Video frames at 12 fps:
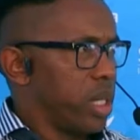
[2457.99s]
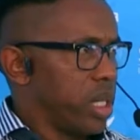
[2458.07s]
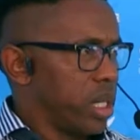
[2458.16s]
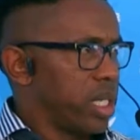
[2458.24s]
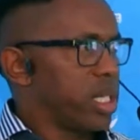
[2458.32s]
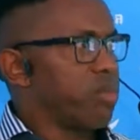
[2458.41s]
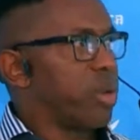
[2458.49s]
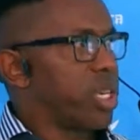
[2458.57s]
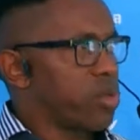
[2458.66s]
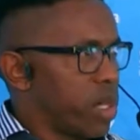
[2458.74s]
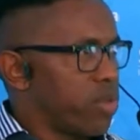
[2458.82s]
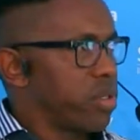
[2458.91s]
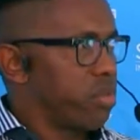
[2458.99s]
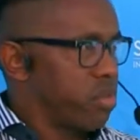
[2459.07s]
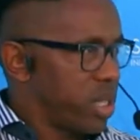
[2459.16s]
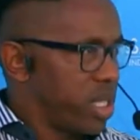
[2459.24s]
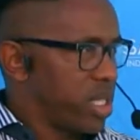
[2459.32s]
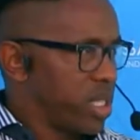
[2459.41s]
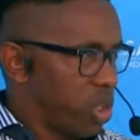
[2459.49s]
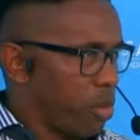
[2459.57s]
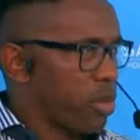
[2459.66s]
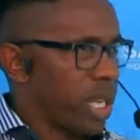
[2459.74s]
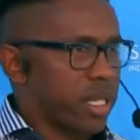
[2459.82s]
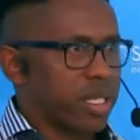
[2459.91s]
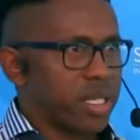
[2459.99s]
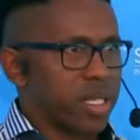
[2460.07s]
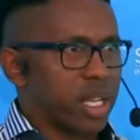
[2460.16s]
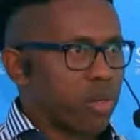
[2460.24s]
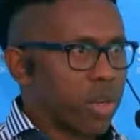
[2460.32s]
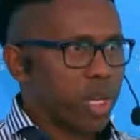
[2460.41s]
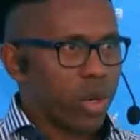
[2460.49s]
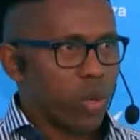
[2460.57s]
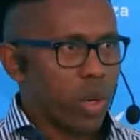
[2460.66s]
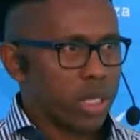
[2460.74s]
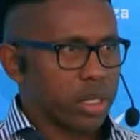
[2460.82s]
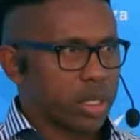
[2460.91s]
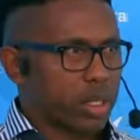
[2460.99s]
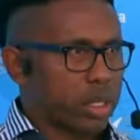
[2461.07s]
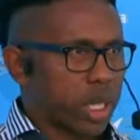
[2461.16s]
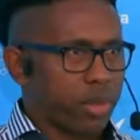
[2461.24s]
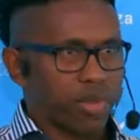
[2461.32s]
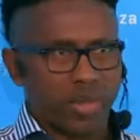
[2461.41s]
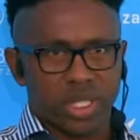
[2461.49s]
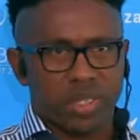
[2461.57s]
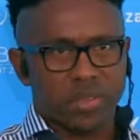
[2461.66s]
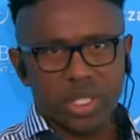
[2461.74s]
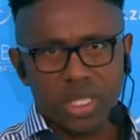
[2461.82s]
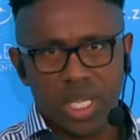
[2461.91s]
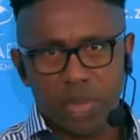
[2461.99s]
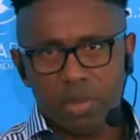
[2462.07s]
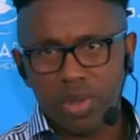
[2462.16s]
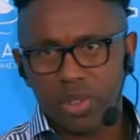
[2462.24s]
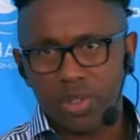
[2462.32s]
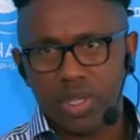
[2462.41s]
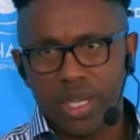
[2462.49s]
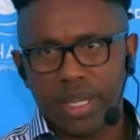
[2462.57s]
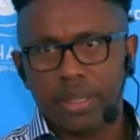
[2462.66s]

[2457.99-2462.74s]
Rig repair is one of the biggest job creators, and we know what type of activities happens on a rig.